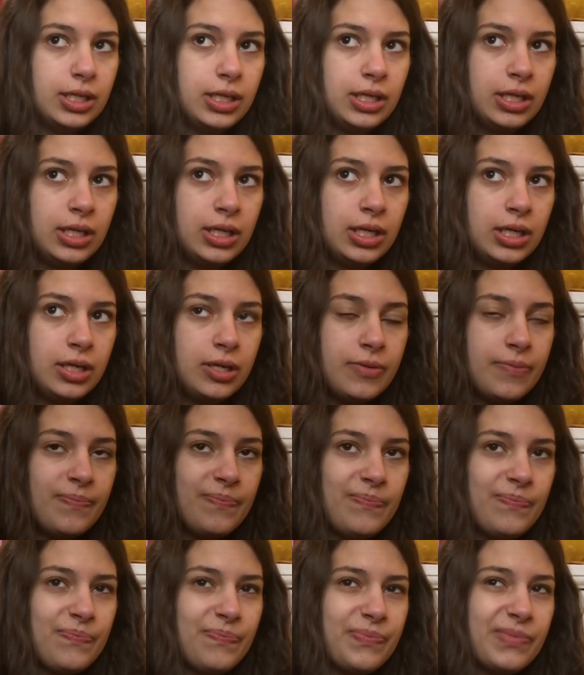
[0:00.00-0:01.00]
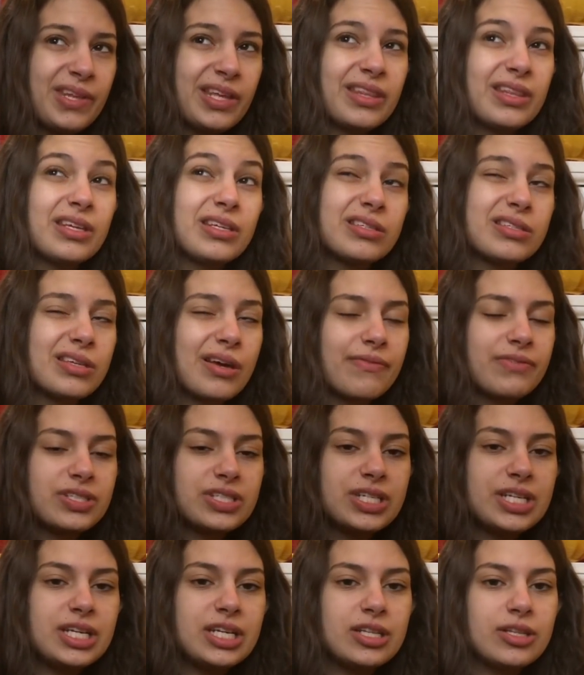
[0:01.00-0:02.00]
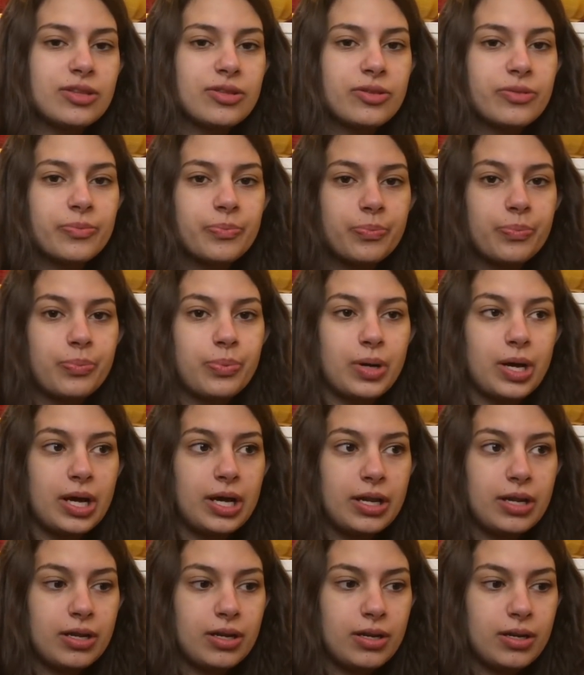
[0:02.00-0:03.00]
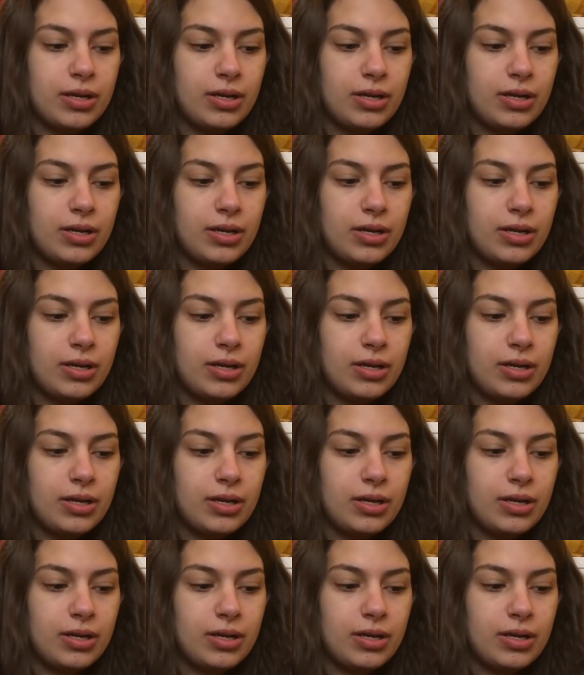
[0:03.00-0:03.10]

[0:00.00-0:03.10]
I think 17th, but